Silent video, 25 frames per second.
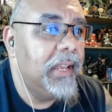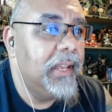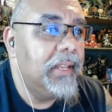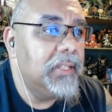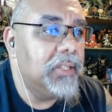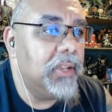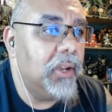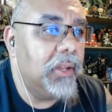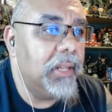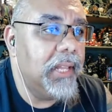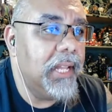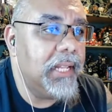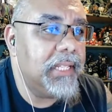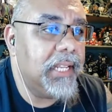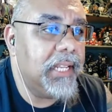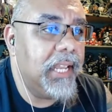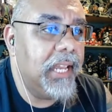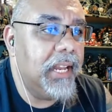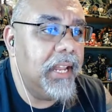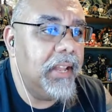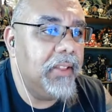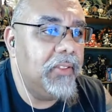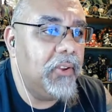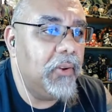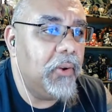So let's
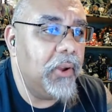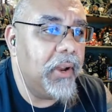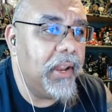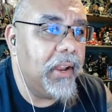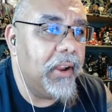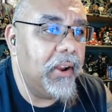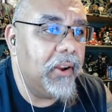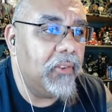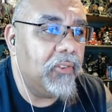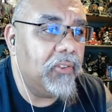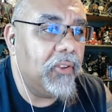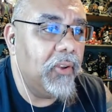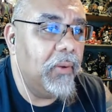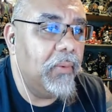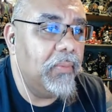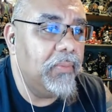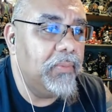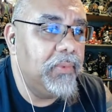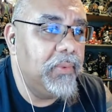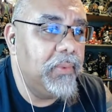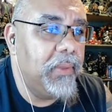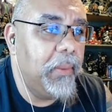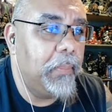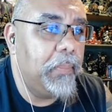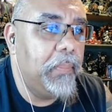get into it here. So
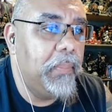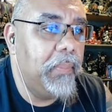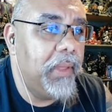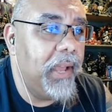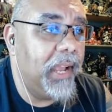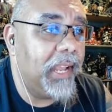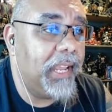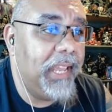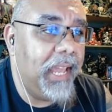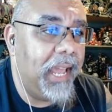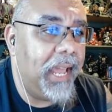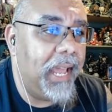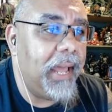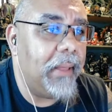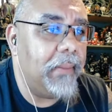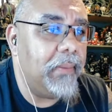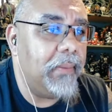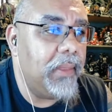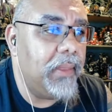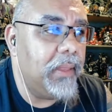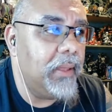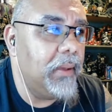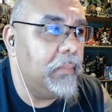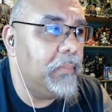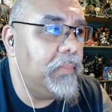the
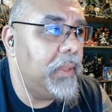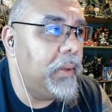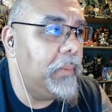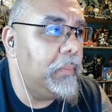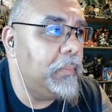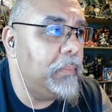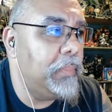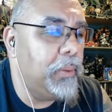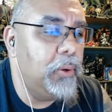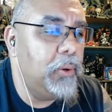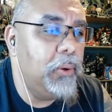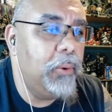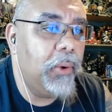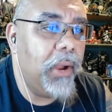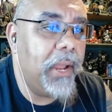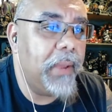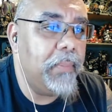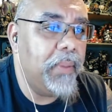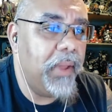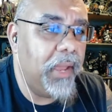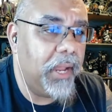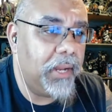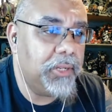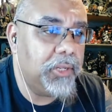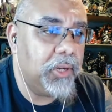again, the, the Blu-ray
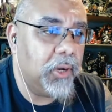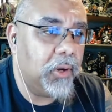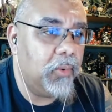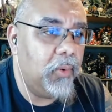picture